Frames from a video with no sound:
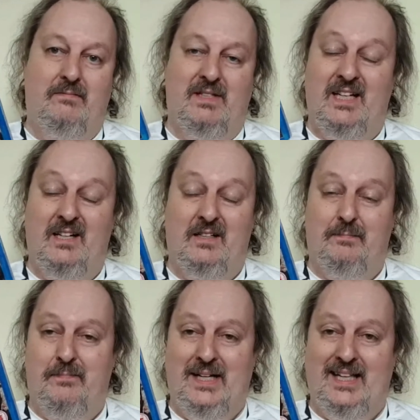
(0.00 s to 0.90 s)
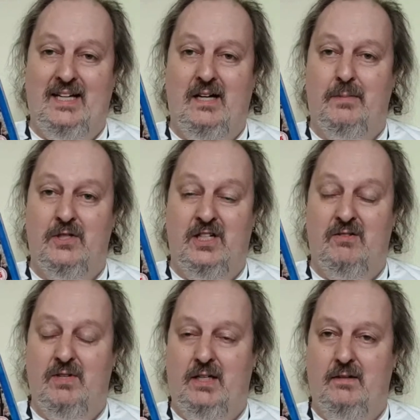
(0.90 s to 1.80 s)
thinking I'd pick that up because it's a
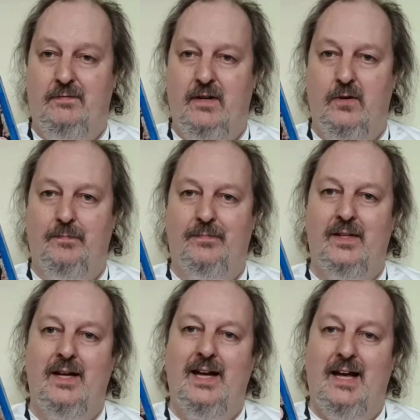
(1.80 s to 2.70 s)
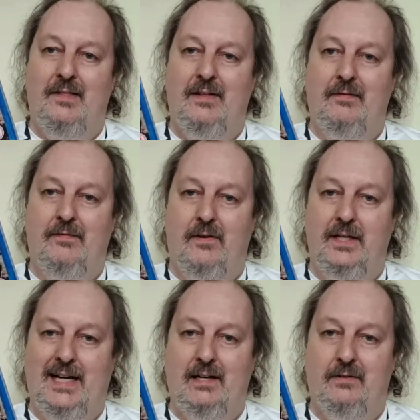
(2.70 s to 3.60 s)
really good film, and then
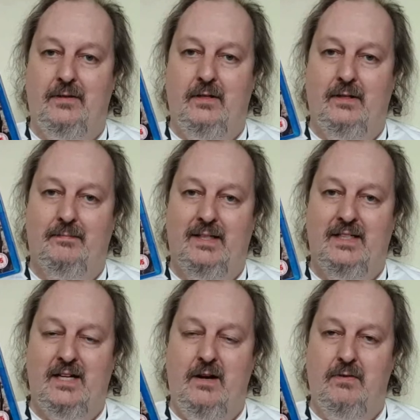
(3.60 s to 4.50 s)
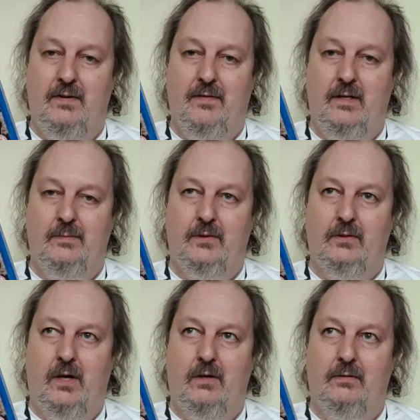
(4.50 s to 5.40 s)
finding out that it's only available
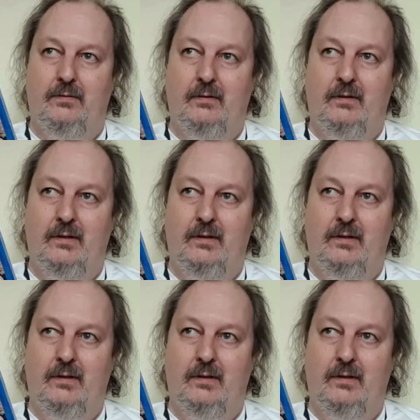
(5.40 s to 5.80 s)
on